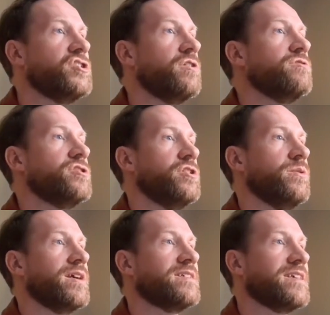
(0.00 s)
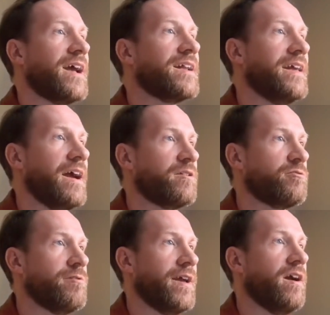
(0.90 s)
shows you exactly how to
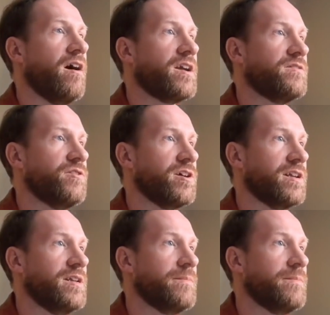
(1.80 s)
create high converting lead